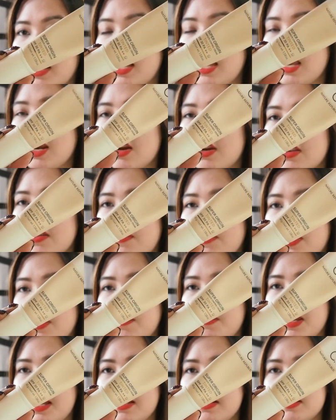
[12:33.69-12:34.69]
here in the
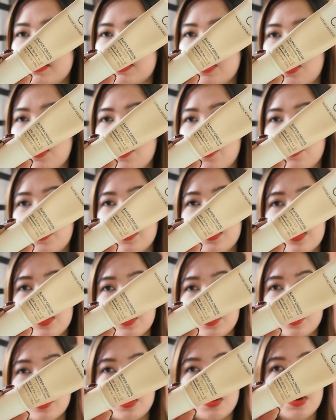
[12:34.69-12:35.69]
Philippines, so
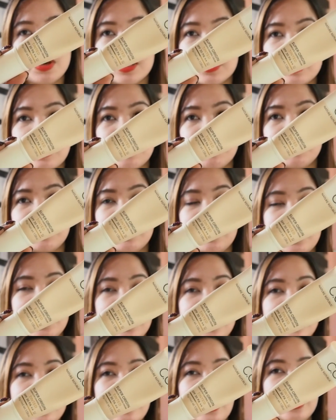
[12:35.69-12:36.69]
you can definitely
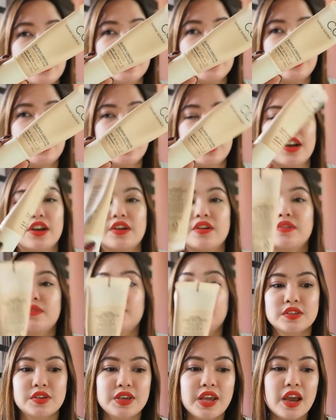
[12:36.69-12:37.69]
get it here.
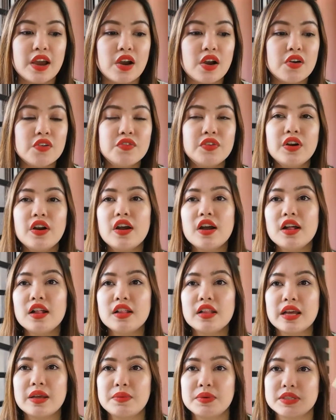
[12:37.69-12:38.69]
So yeah, overall
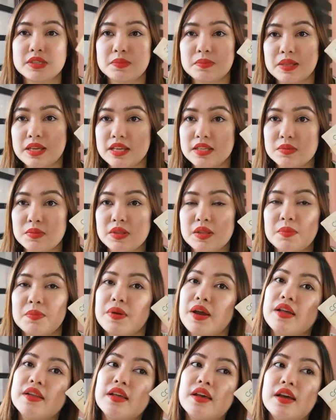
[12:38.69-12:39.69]
I was pleased with the
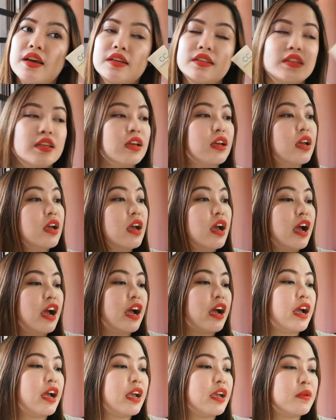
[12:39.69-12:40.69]
product.
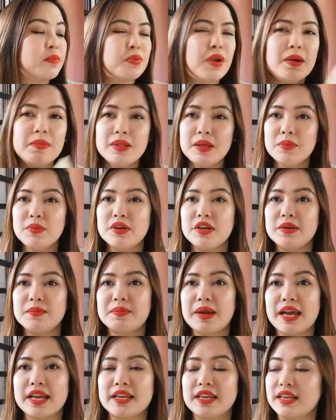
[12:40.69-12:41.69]
I probably wouldn't
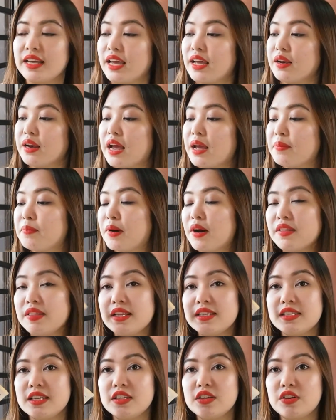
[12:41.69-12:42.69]
buy it again. I bought
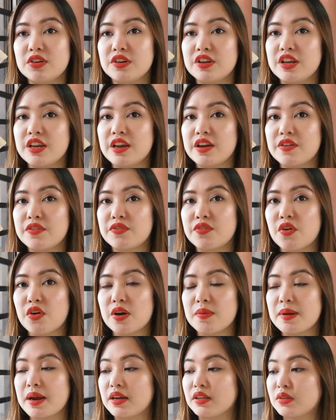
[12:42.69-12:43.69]
this in Korea for
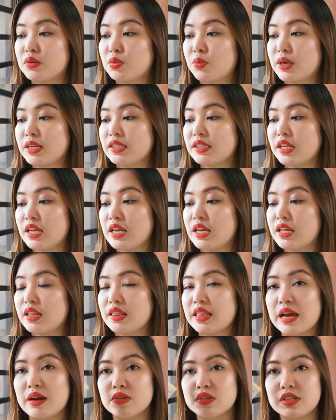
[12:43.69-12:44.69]
about
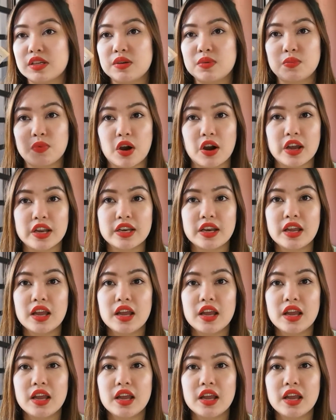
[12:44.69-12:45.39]
20,000 won.